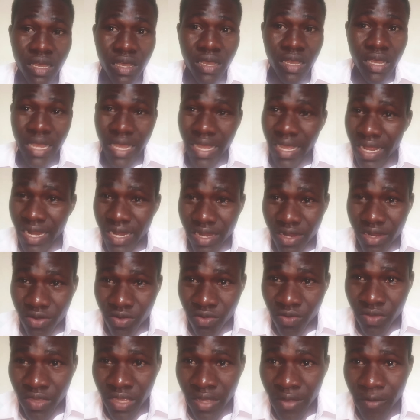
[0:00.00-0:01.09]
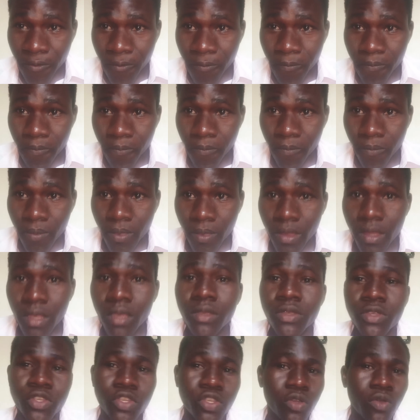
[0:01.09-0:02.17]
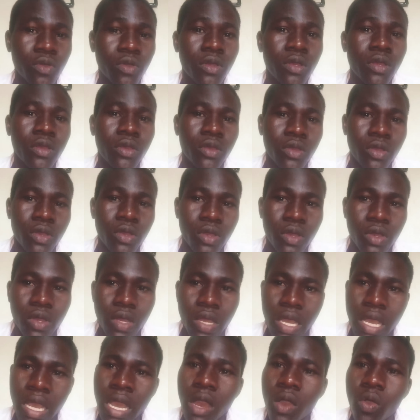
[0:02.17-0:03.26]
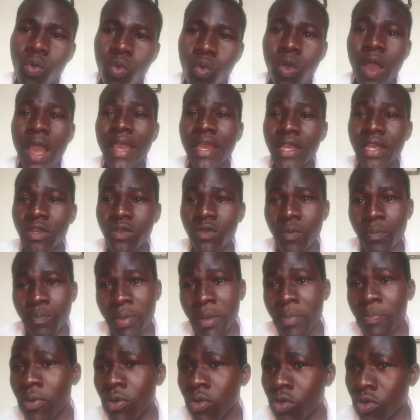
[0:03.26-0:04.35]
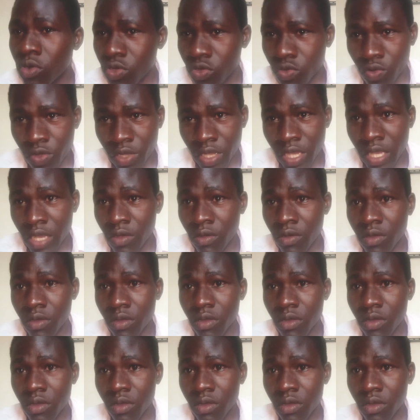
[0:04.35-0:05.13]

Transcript: Hallelujah. So, why do people go to hell?